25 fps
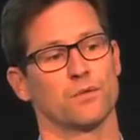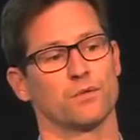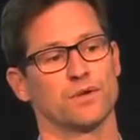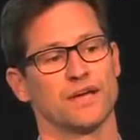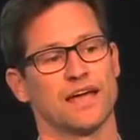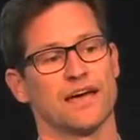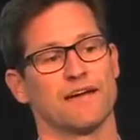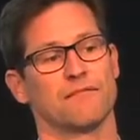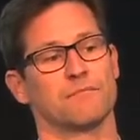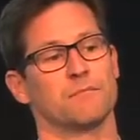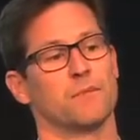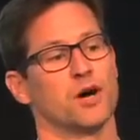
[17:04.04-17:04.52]
we
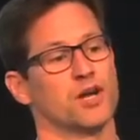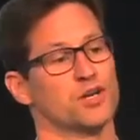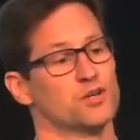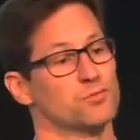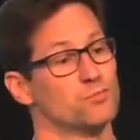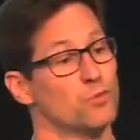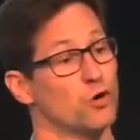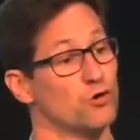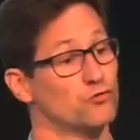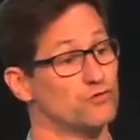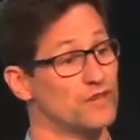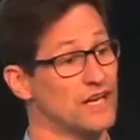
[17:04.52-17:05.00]
have much
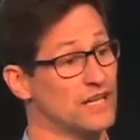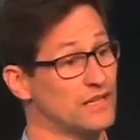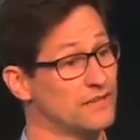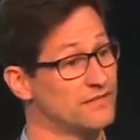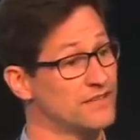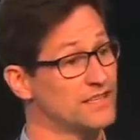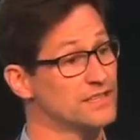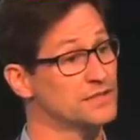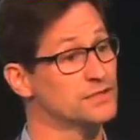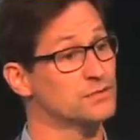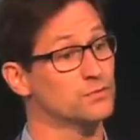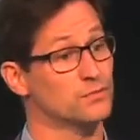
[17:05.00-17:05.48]
more
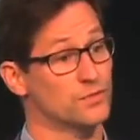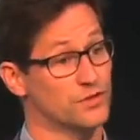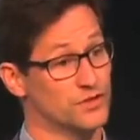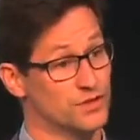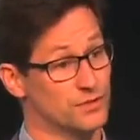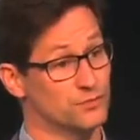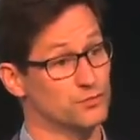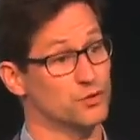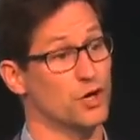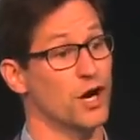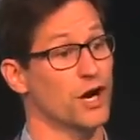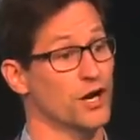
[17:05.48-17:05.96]
relevance with
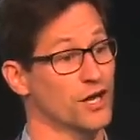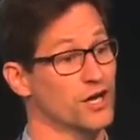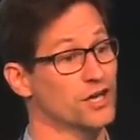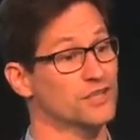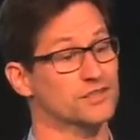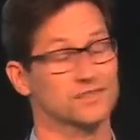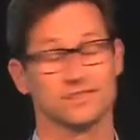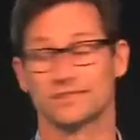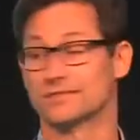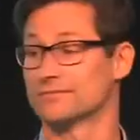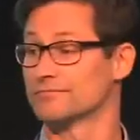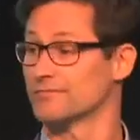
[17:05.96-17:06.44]
the
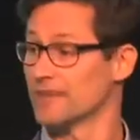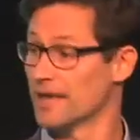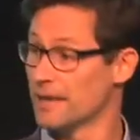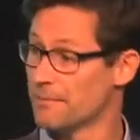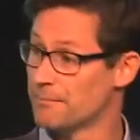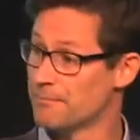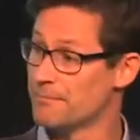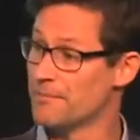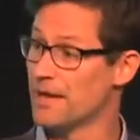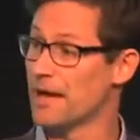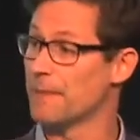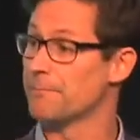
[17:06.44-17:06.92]
products,
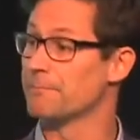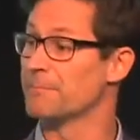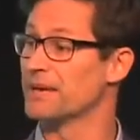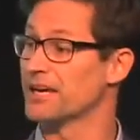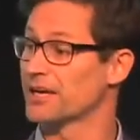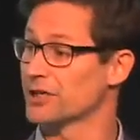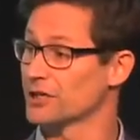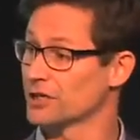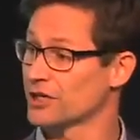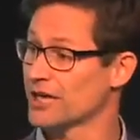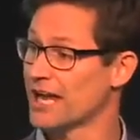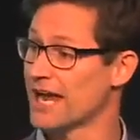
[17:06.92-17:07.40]
a
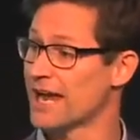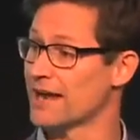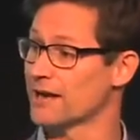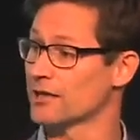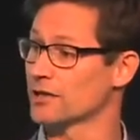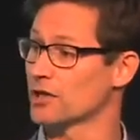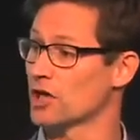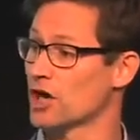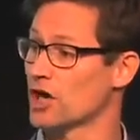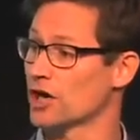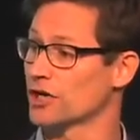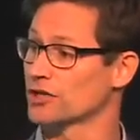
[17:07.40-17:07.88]
bigger
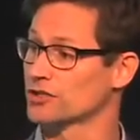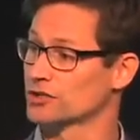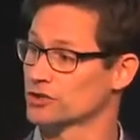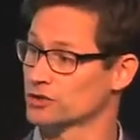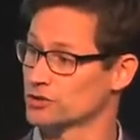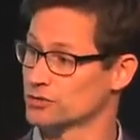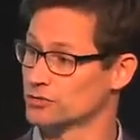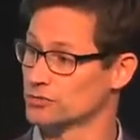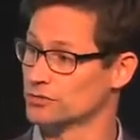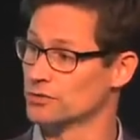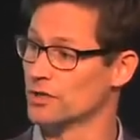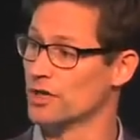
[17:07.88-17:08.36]
catalog
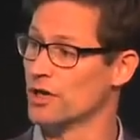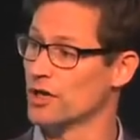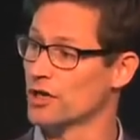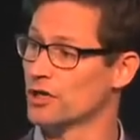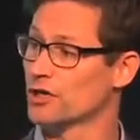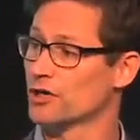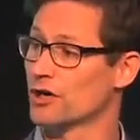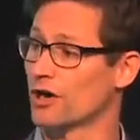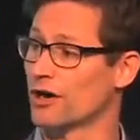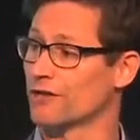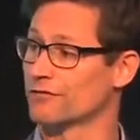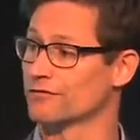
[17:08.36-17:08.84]
to
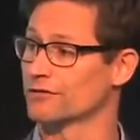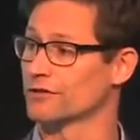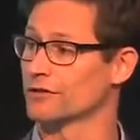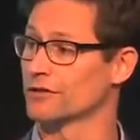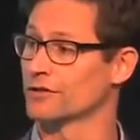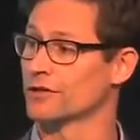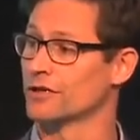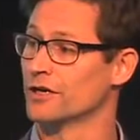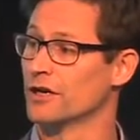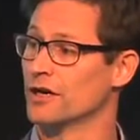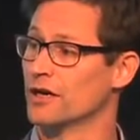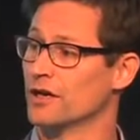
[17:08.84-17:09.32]

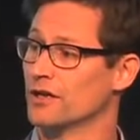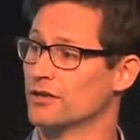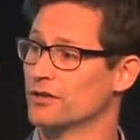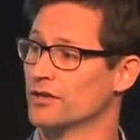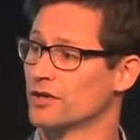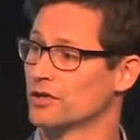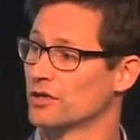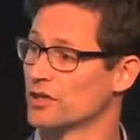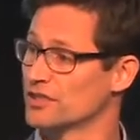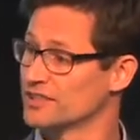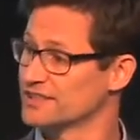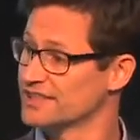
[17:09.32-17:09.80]
cover
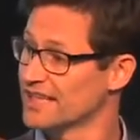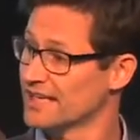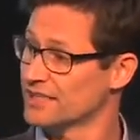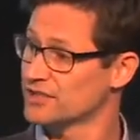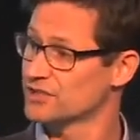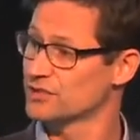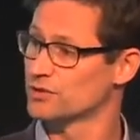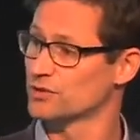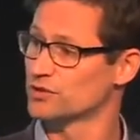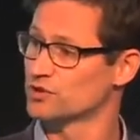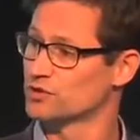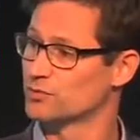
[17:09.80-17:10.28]
the
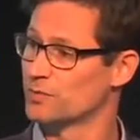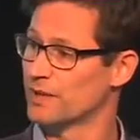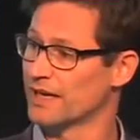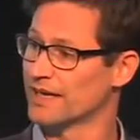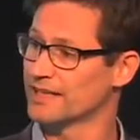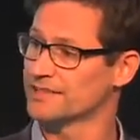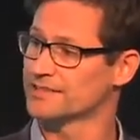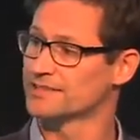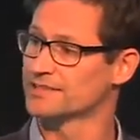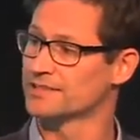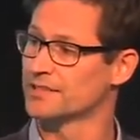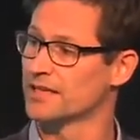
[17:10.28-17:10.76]
contextual
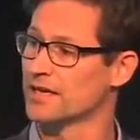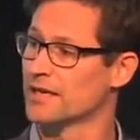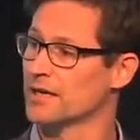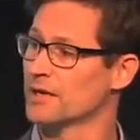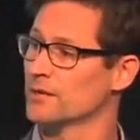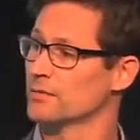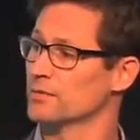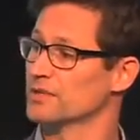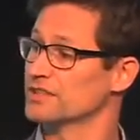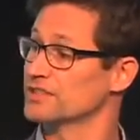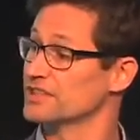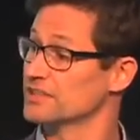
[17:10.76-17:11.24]
space,
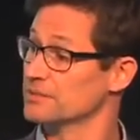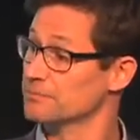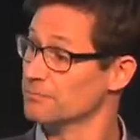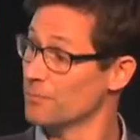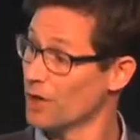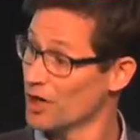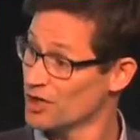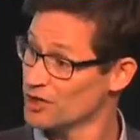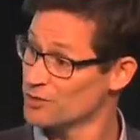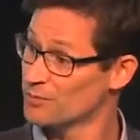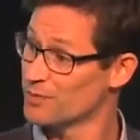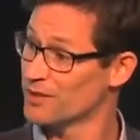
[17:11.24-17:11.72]
we see
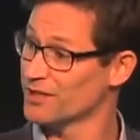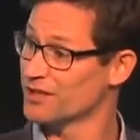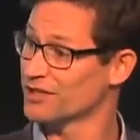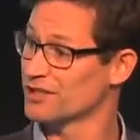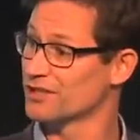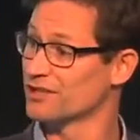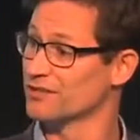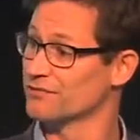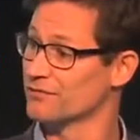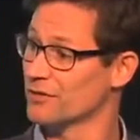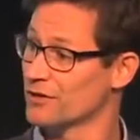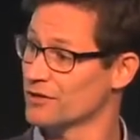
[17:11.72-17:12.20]
much bigger
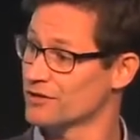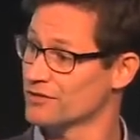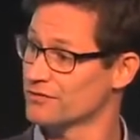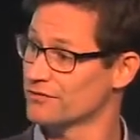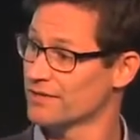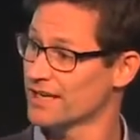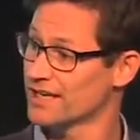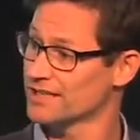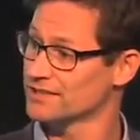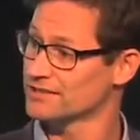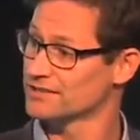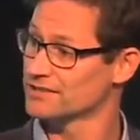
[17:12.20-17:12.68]
conversion
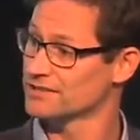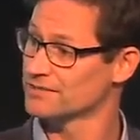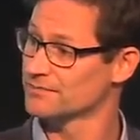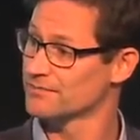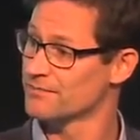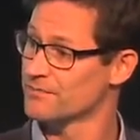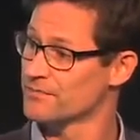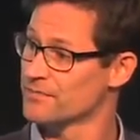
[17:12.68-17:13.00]
rates.